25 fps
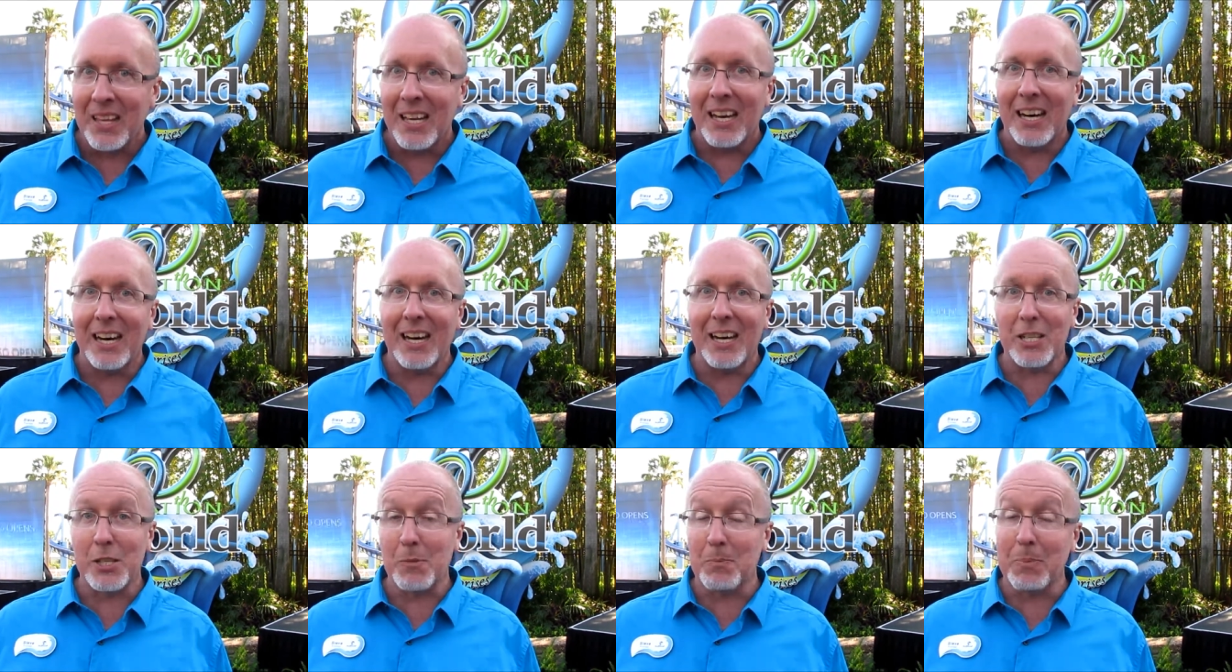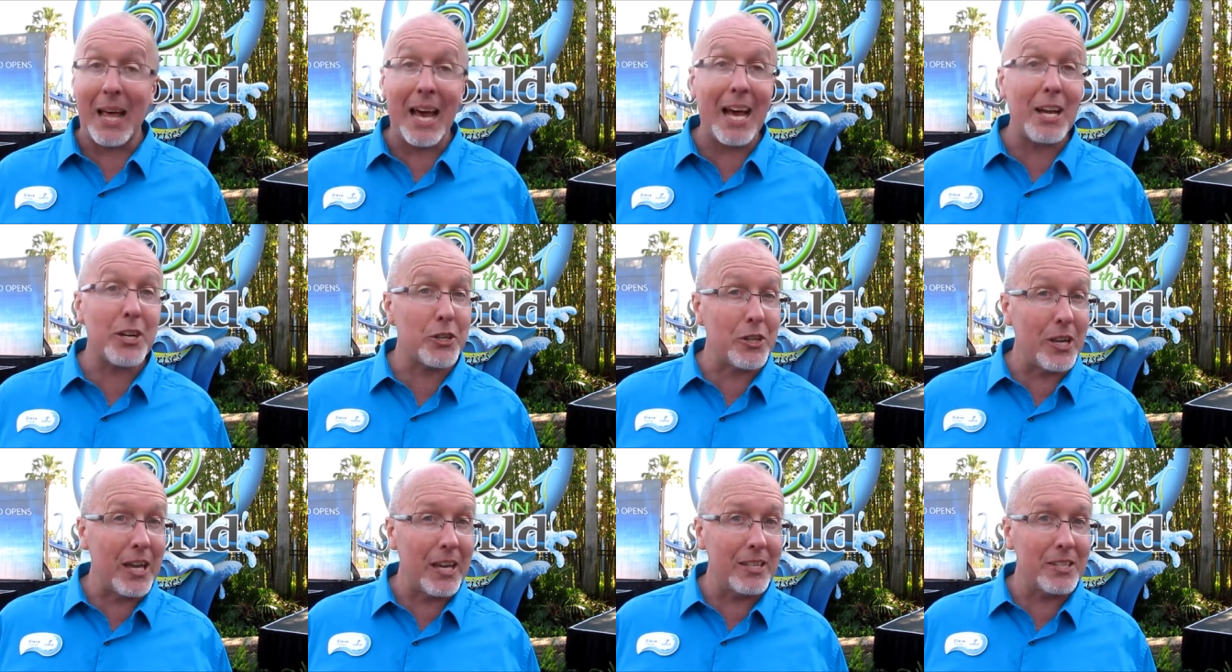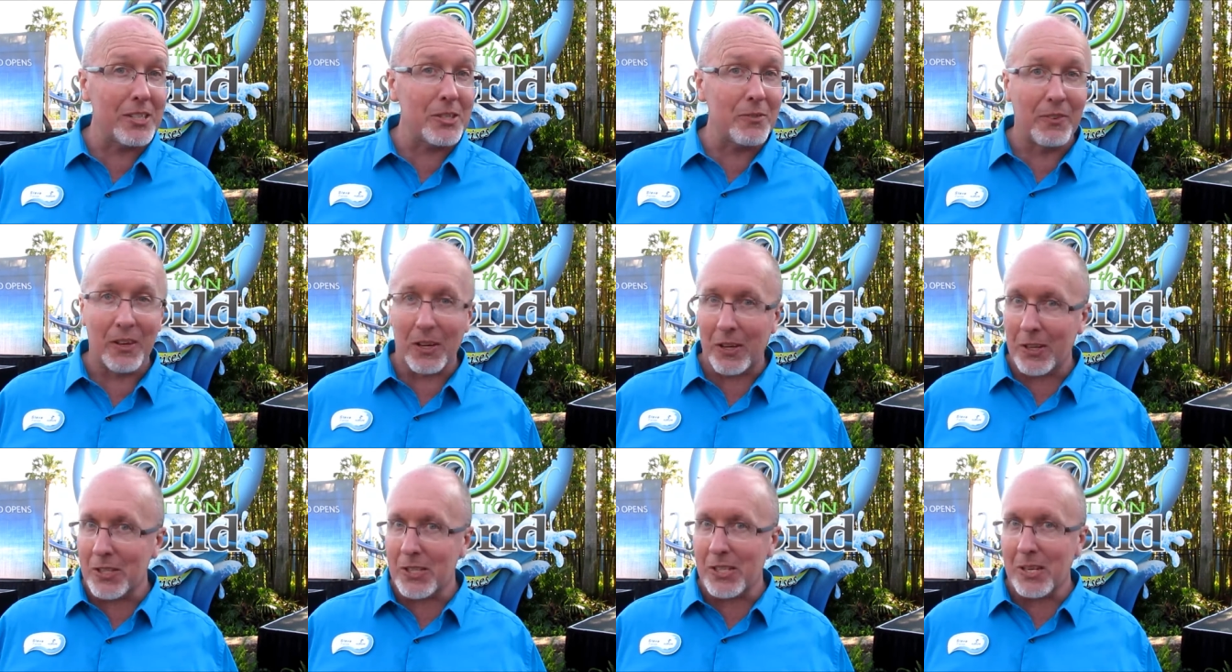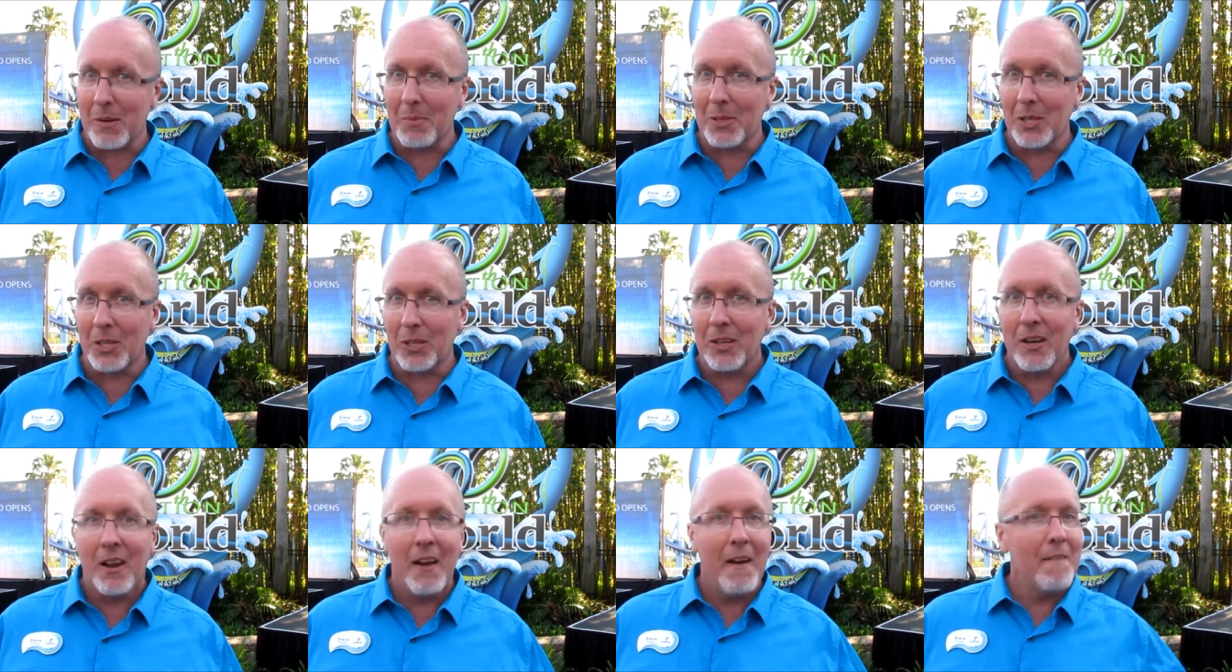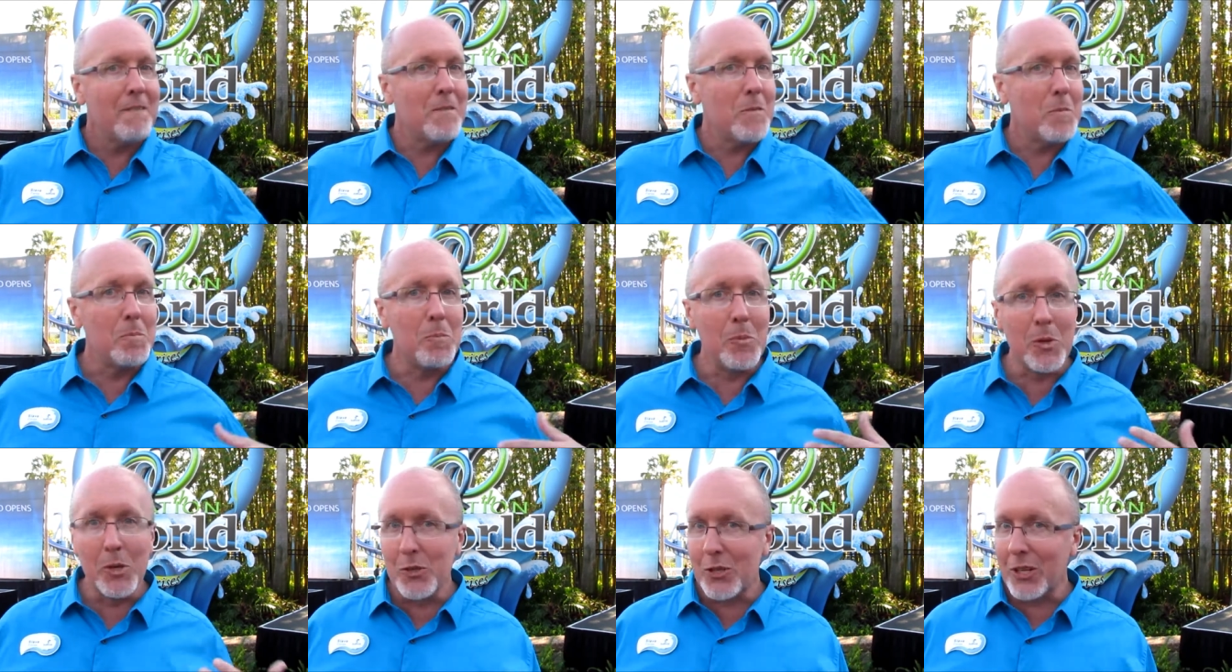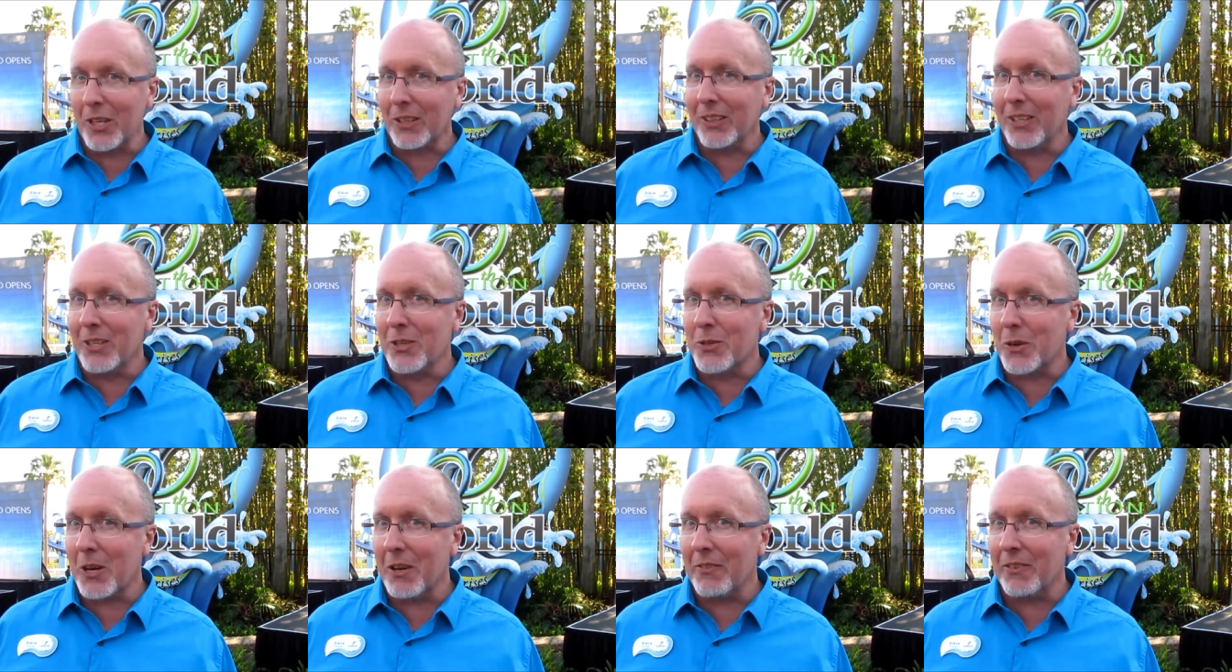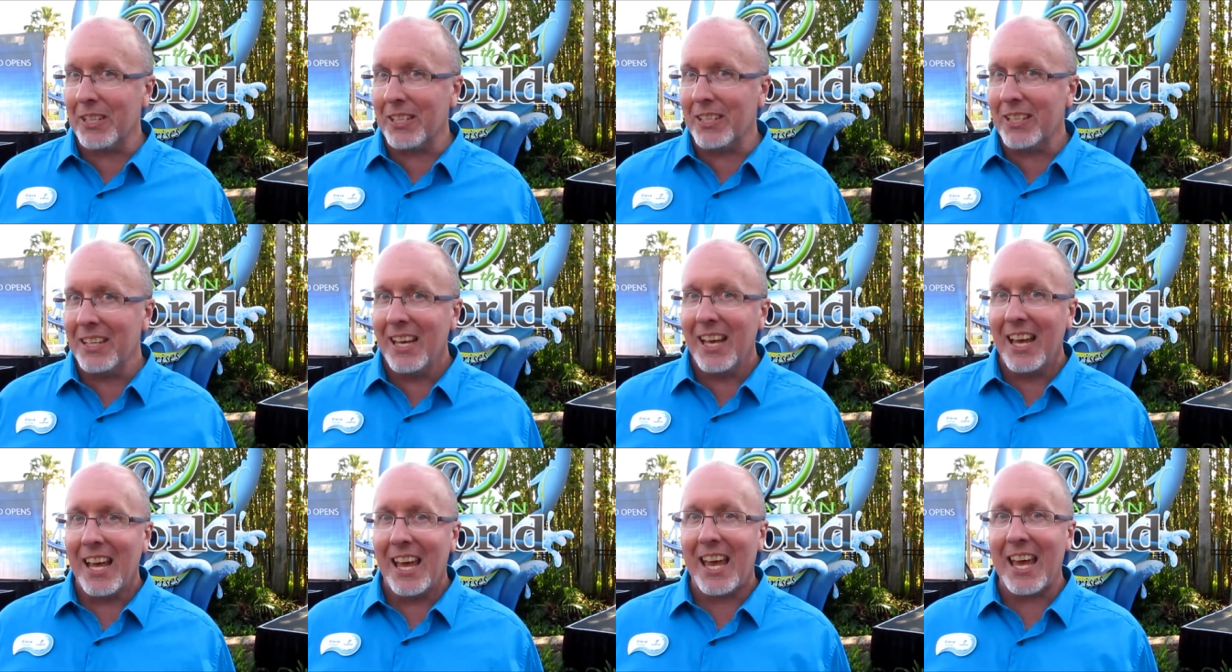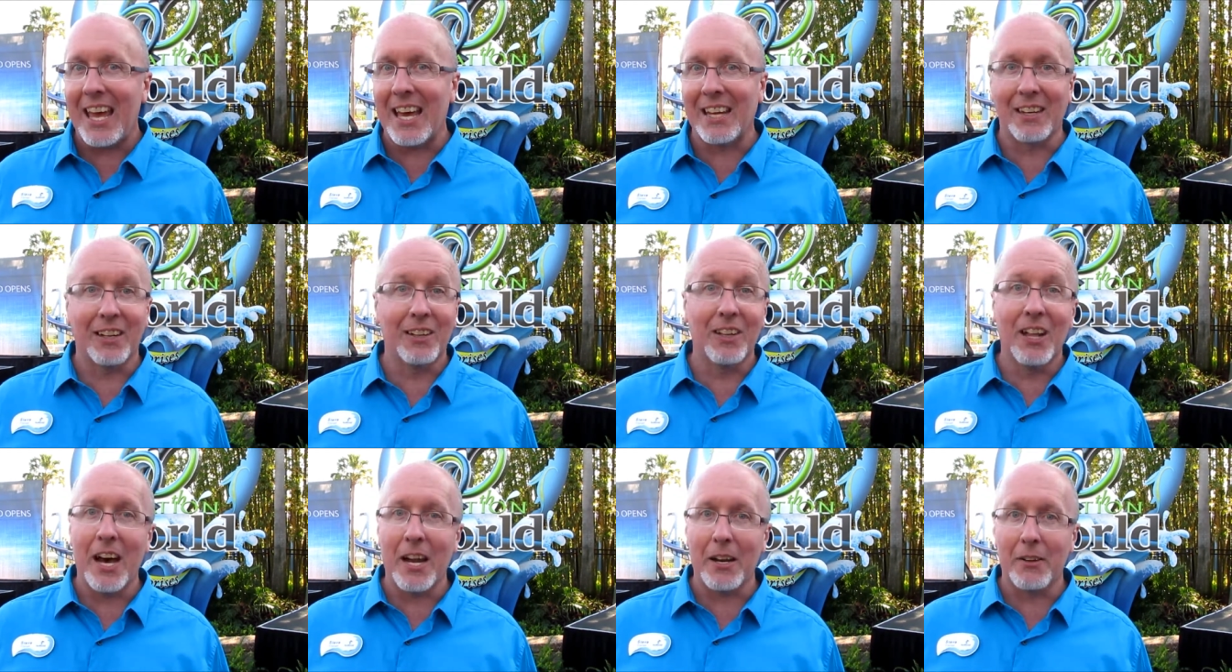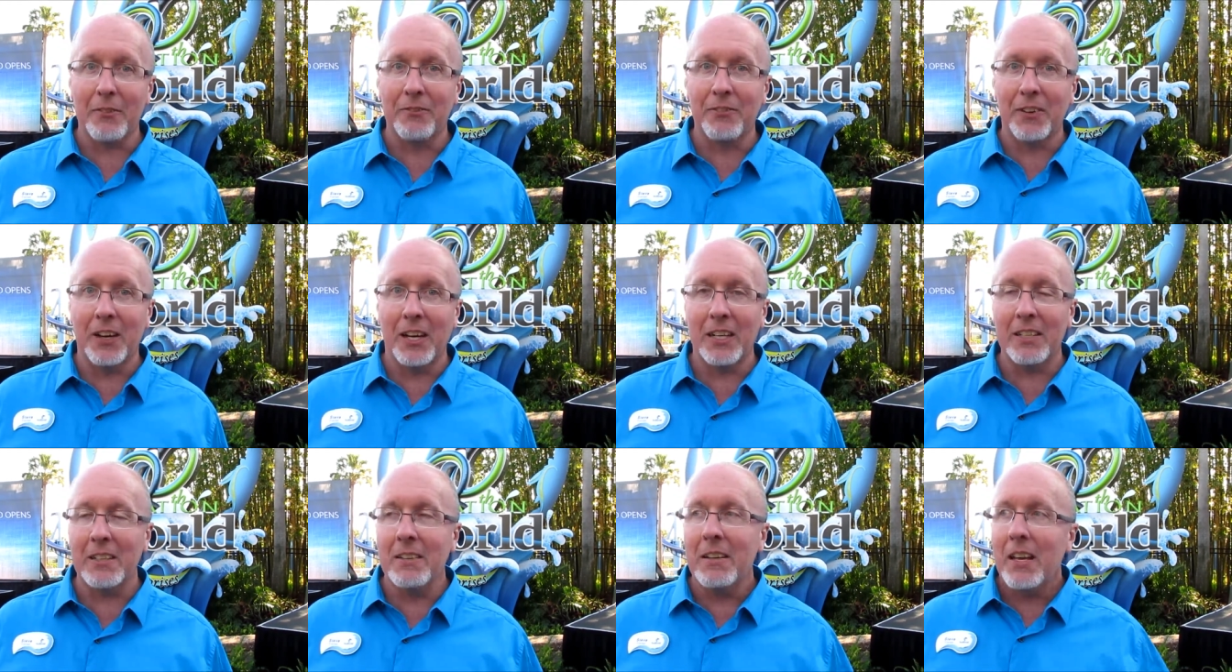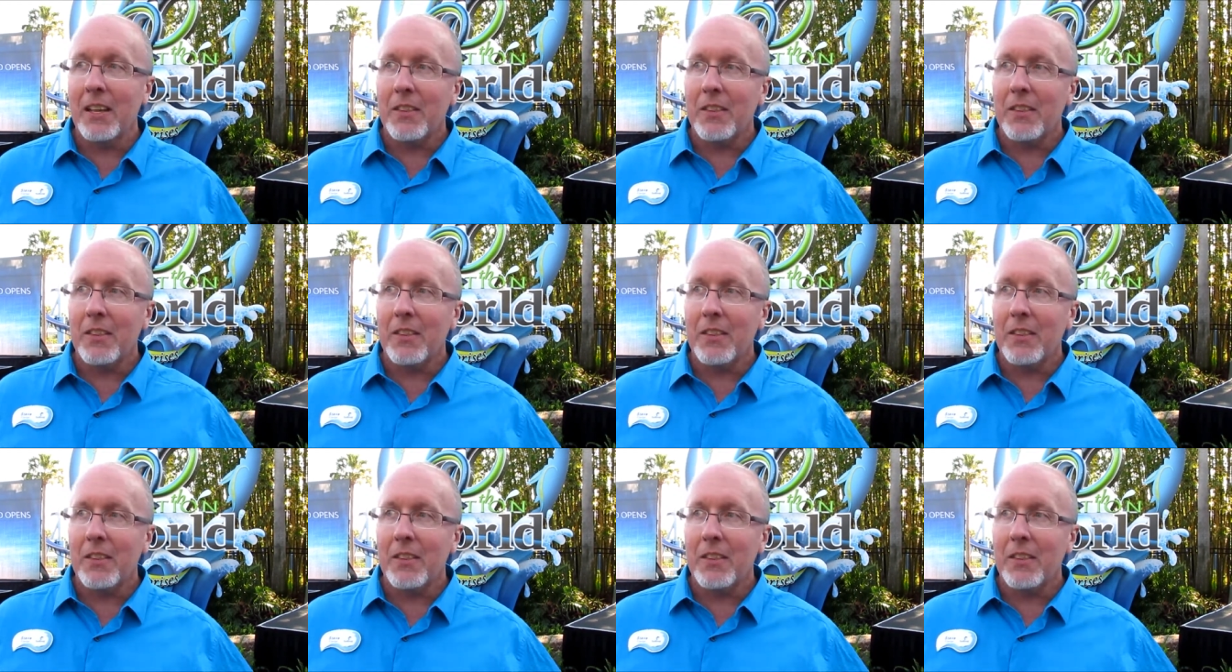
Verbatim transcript: Uh, splash dance, very similar, musically driven, and a lot of fun.